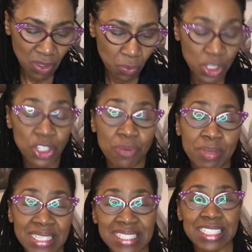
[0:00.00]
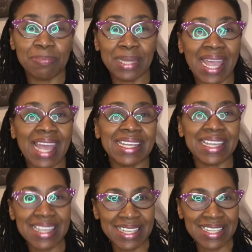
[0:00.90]
what your business plan
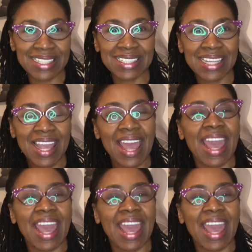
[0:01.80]
is